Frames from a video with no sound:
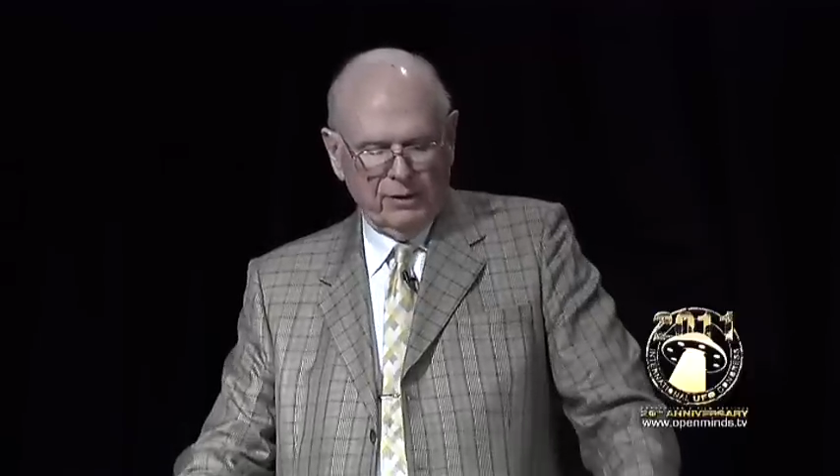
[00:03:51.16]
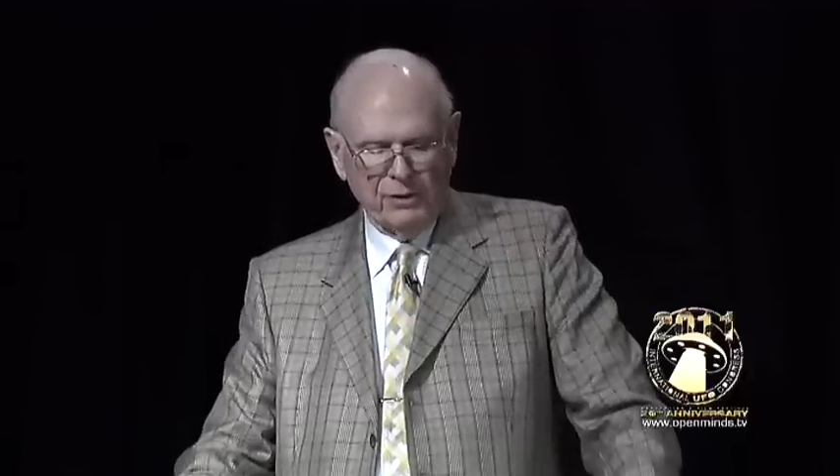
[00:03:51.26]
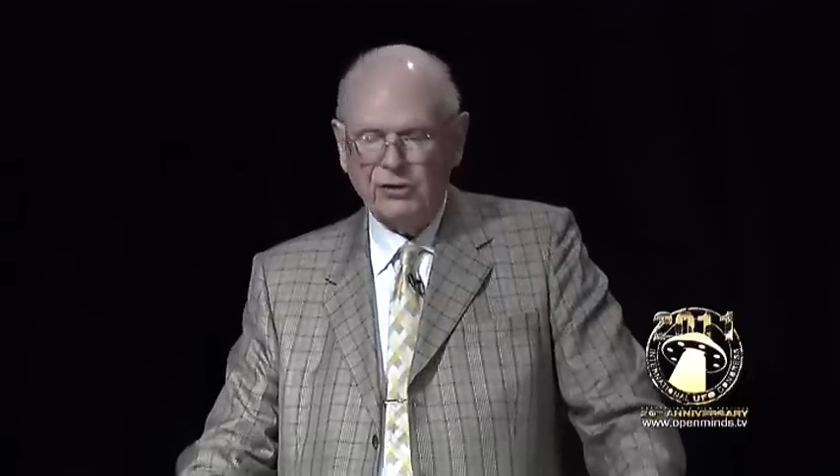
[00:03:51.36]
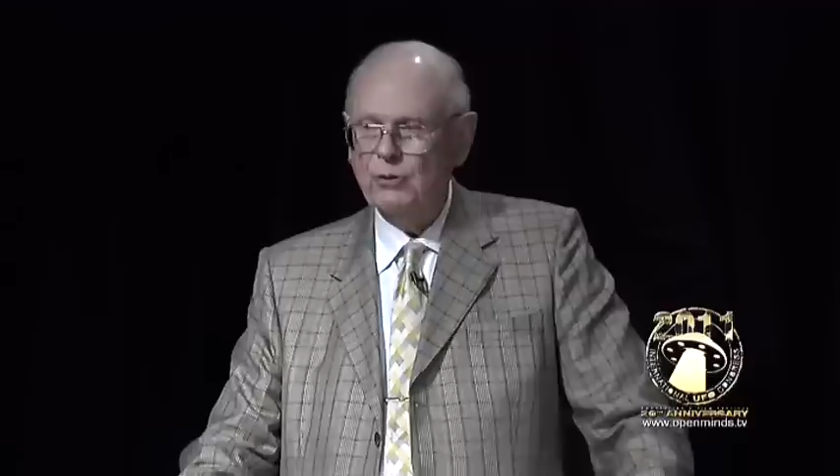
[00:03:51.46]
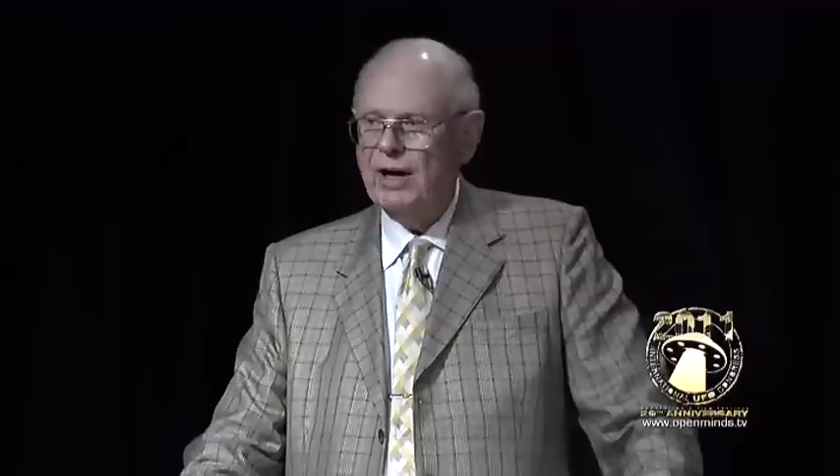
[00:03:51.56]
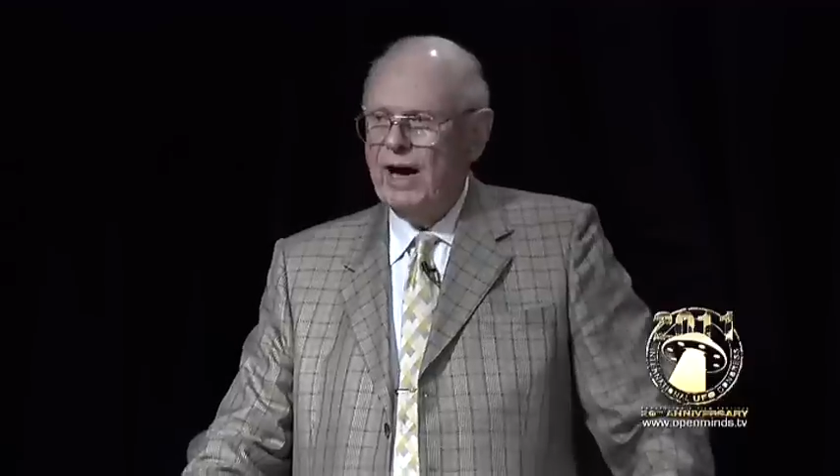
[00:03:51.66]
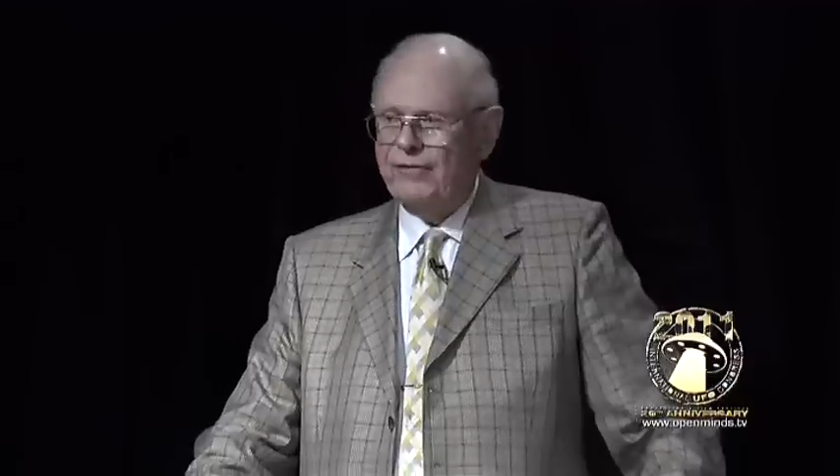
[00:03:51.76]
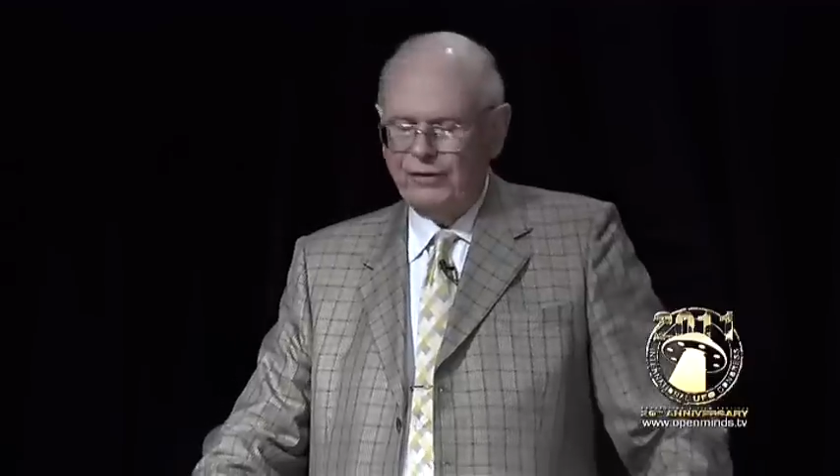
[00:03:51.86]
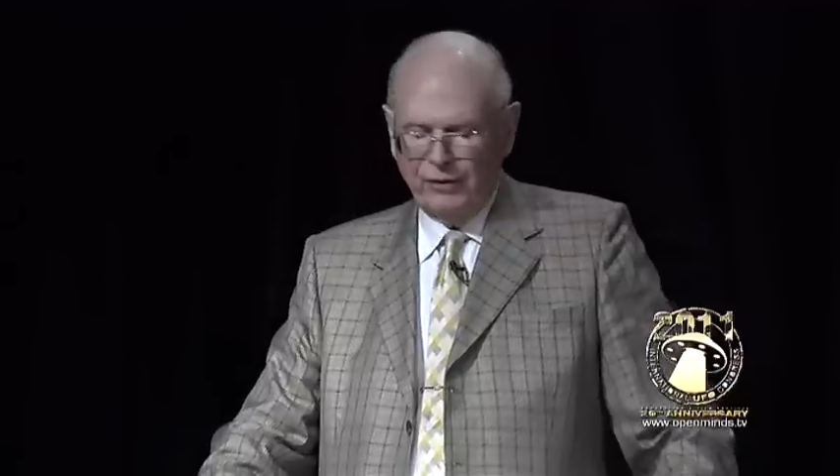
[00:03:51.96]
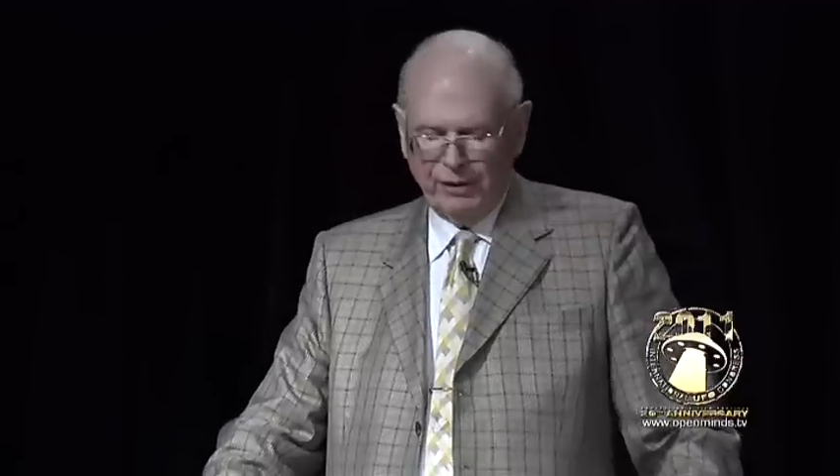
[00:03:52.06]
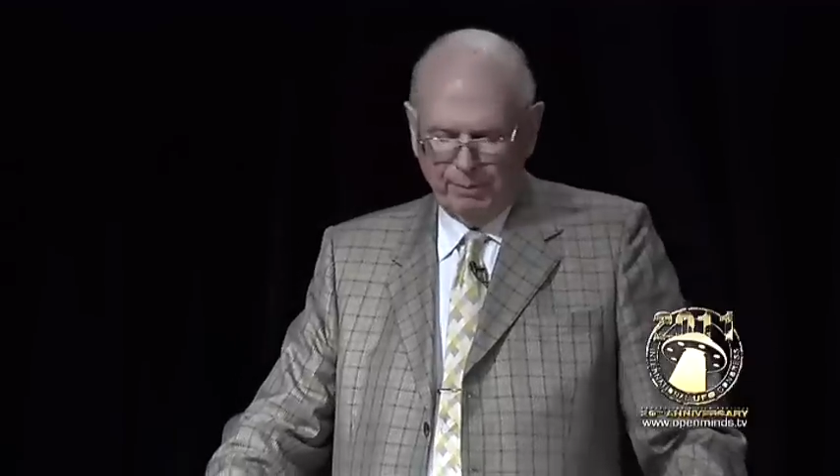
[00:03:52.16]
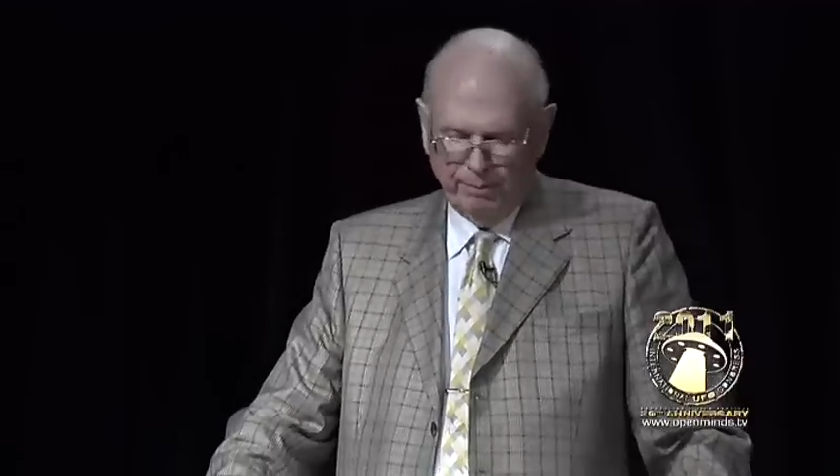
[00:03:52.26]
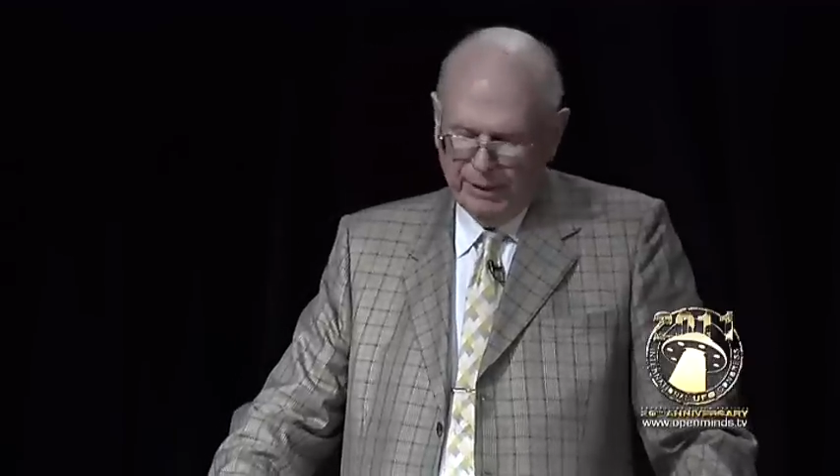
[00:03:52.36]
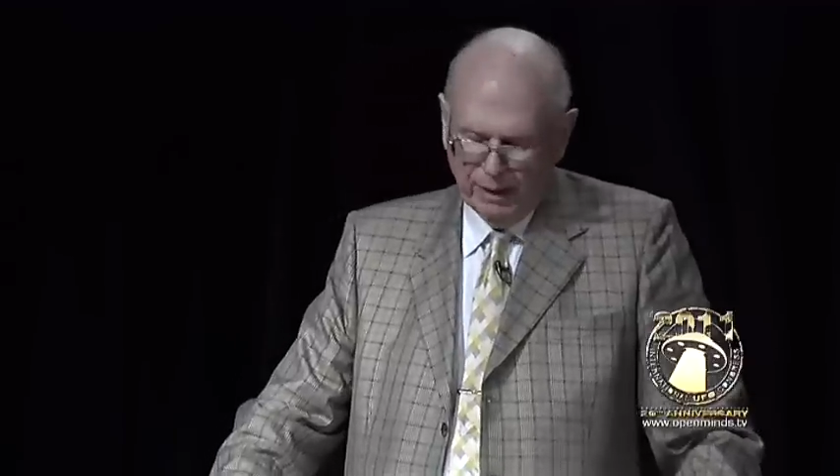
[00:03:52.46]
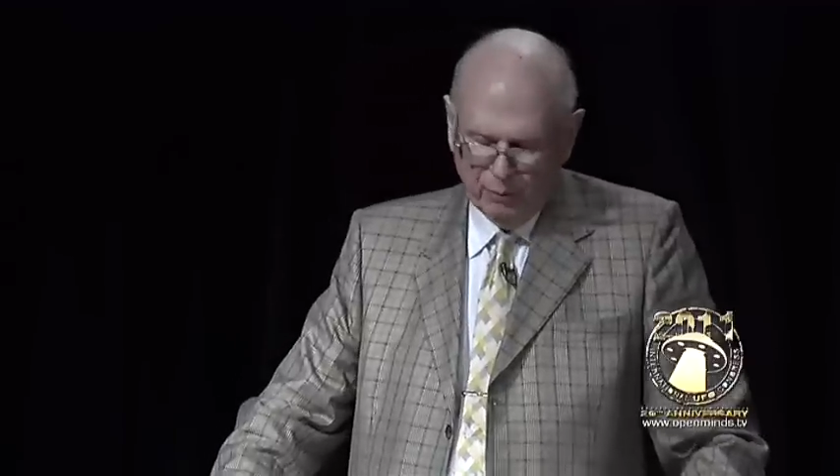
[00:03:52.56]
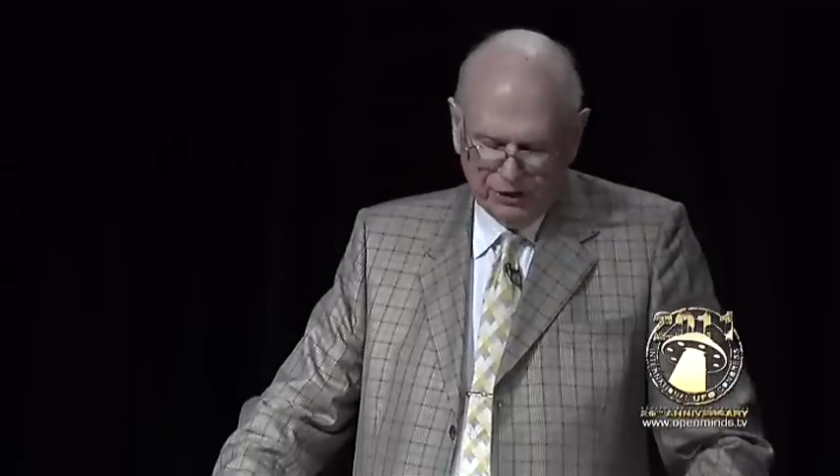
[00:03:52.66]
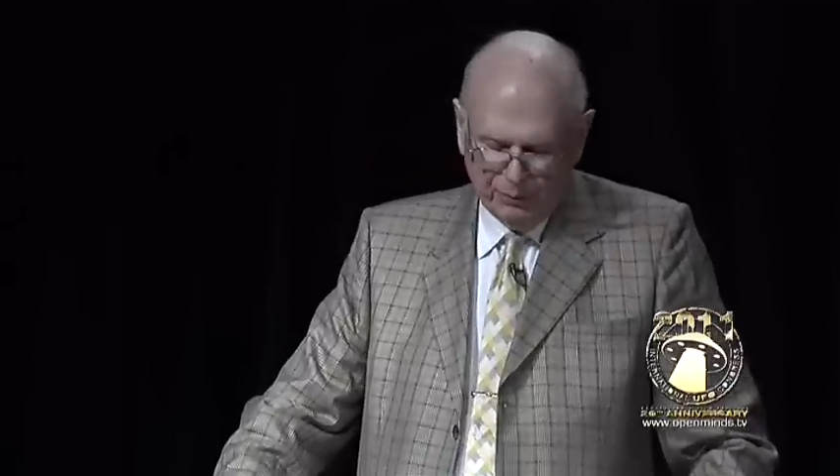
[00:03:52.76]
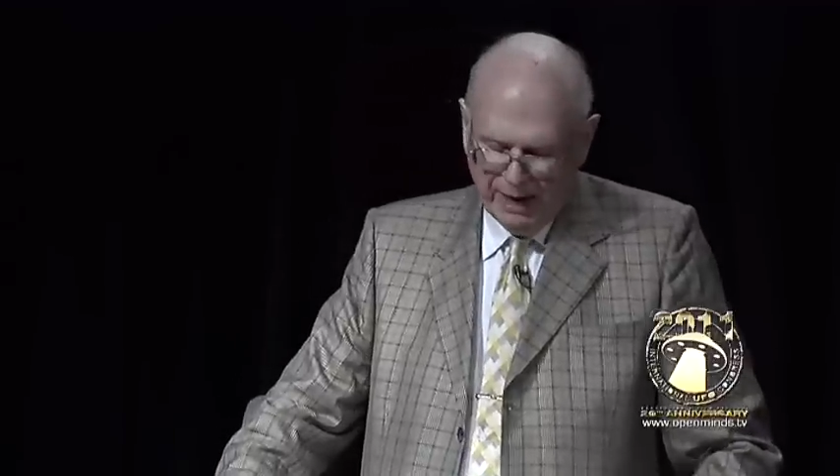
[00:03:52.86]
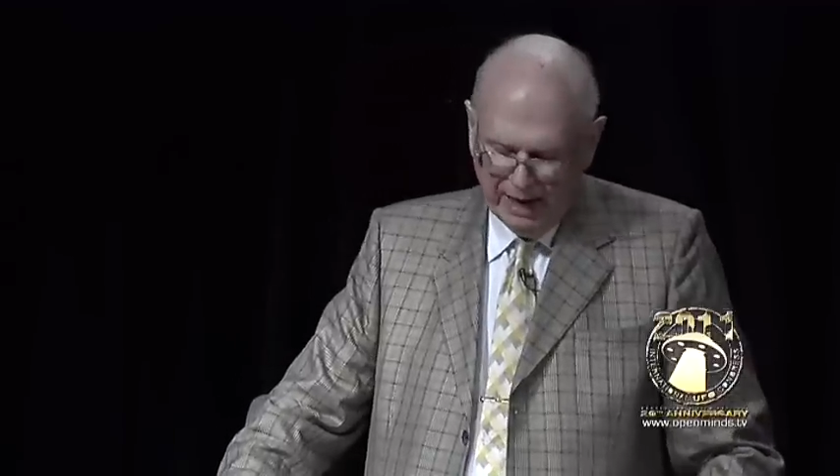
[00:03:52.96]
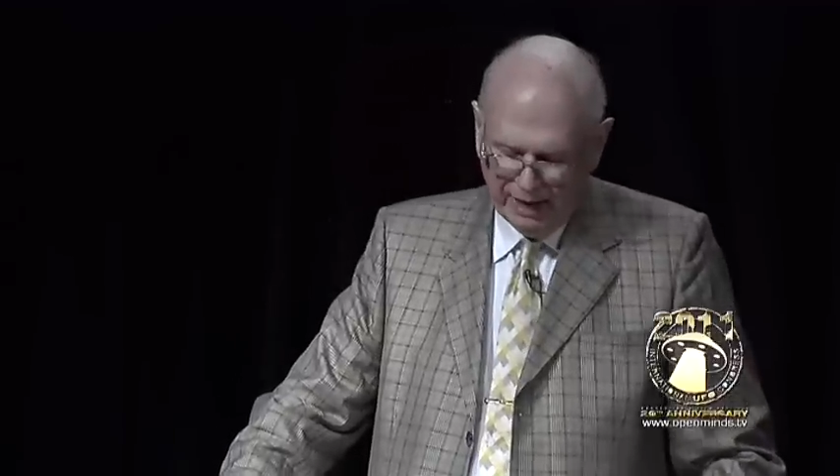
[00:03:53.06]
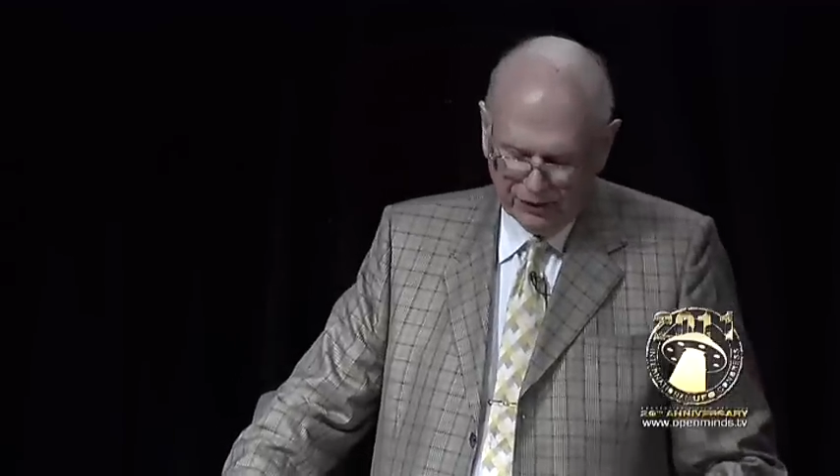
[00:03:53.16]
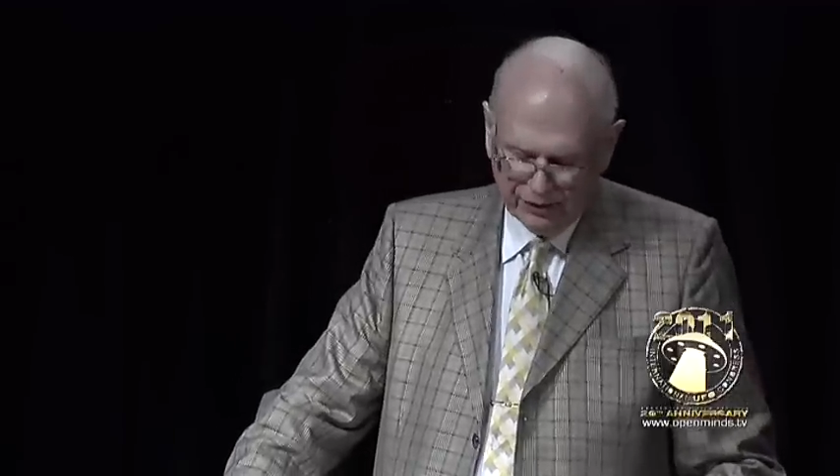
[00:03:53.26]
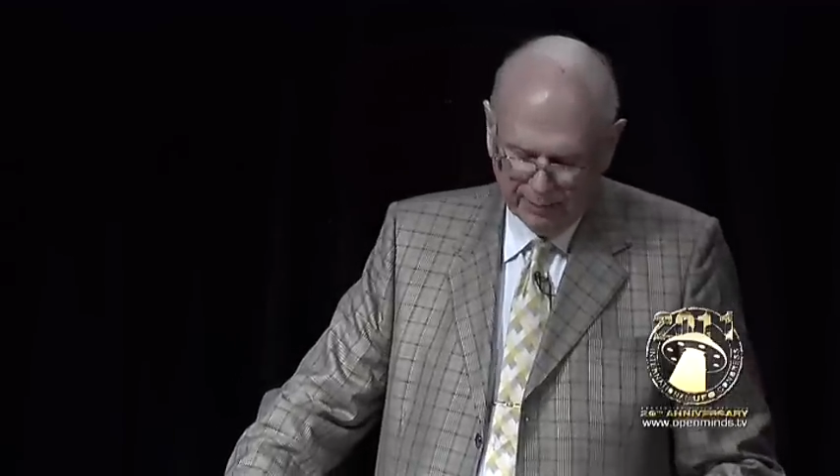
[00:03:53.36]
Soon after the bill was passed,